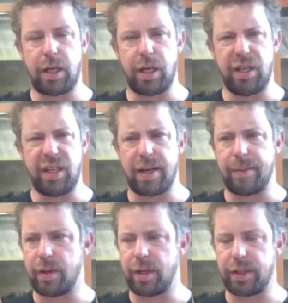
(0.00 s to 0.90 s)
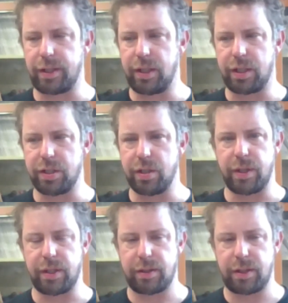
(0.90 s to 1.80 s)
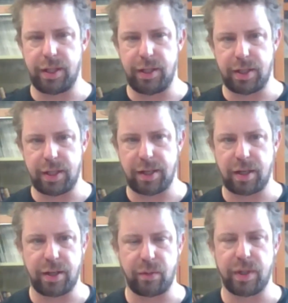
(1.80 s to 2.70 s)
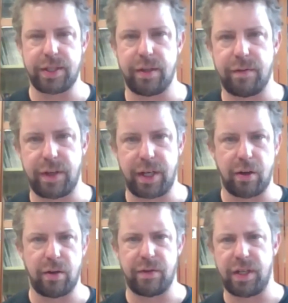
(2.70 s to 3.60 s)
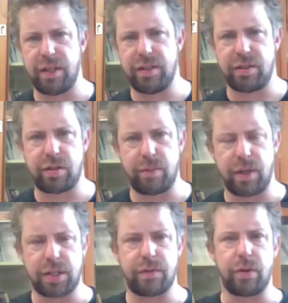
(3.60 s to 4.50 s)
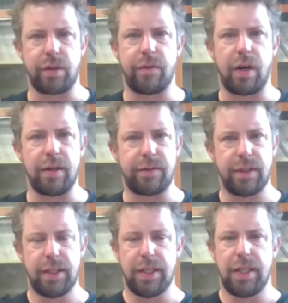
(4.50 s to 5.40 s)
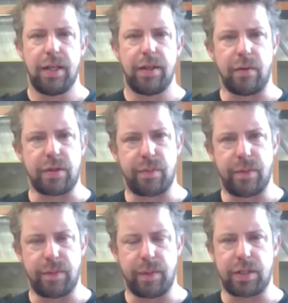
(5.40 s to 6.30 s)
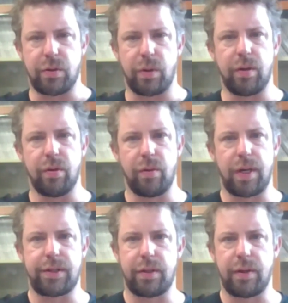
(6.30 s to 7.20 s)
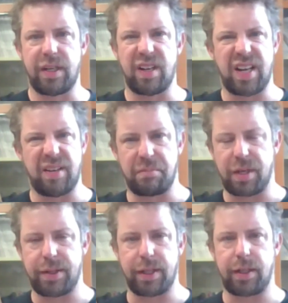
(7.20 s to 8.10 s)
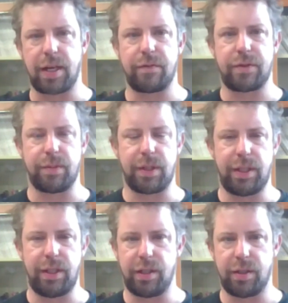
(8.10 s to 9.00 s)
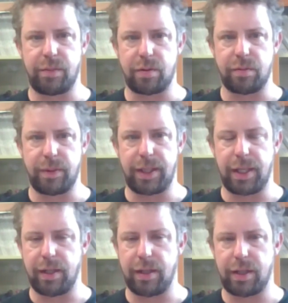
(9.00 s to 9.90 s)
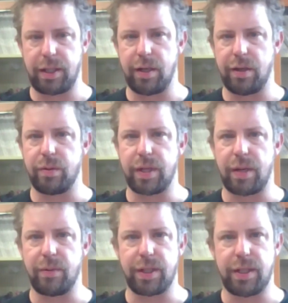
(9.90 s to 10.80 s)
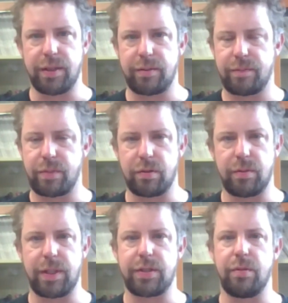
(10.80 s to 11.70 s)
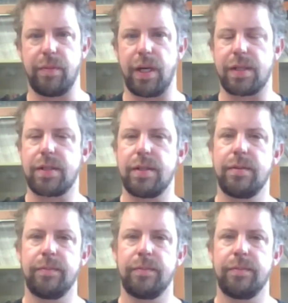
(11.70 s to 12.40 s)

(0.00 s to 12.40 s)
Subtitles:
And I think you could do it, and I think we did a video of it in 2 minutes 45. That was with me talking all the way through it. I think comfortably you could probably get it all done within probably 2 minutes.